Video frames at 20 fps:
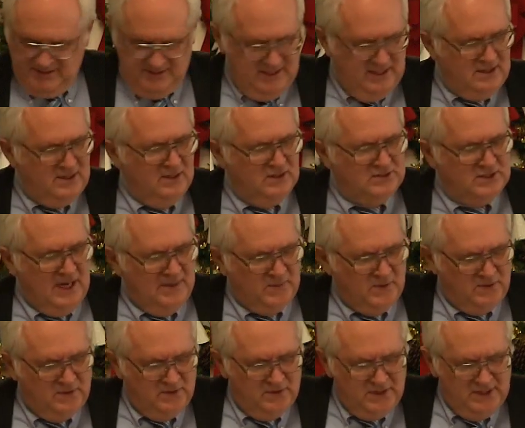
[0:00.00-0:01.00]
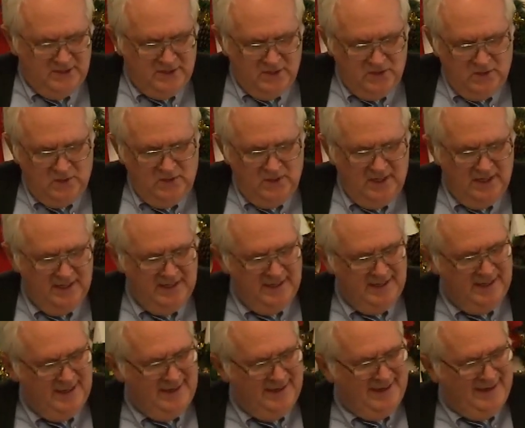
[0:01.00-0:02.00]
Ezekiel chapter 32.
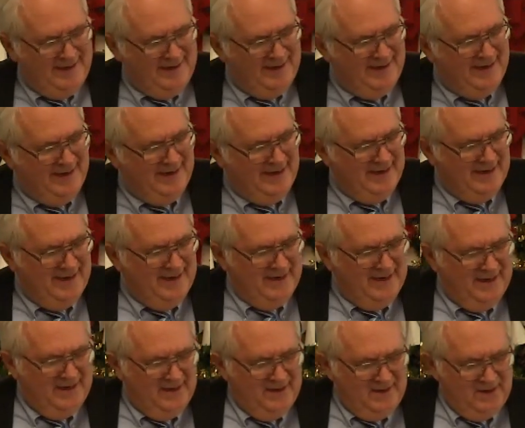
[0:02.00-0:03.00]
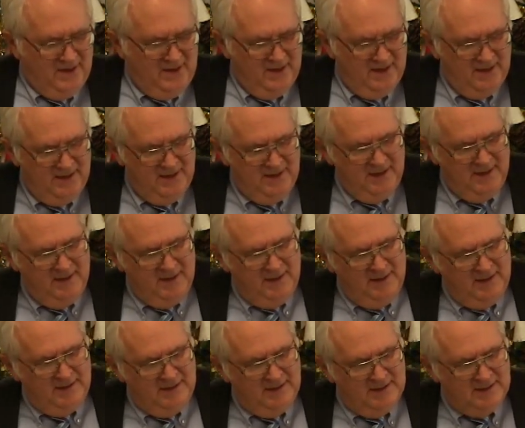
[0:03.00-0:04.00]
And
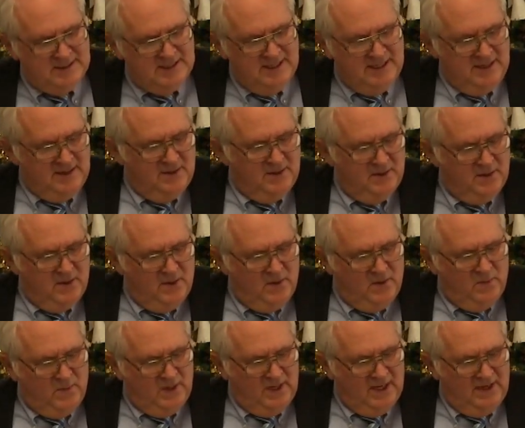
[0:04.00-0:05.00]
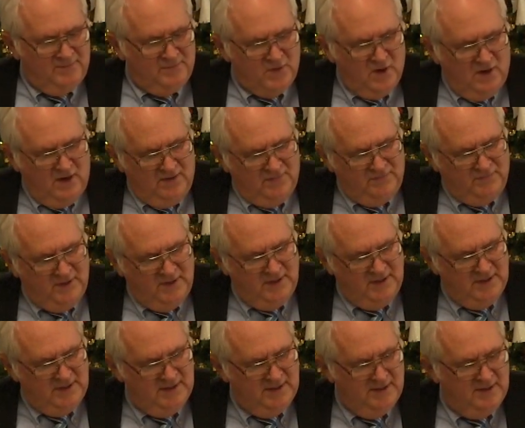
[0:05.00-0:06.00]
let's see, we left off
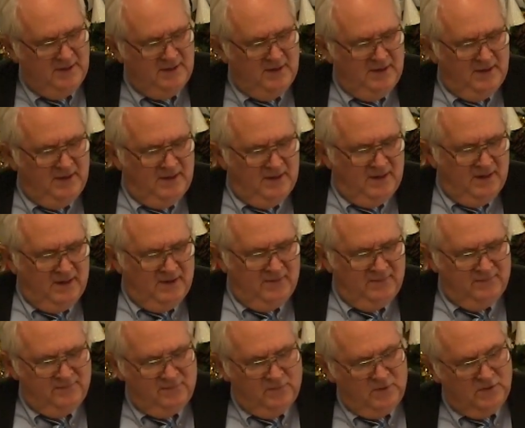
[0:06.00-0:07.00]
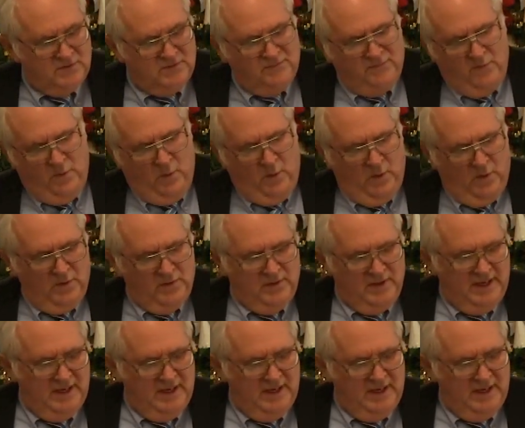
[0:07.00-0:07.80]
verse 4.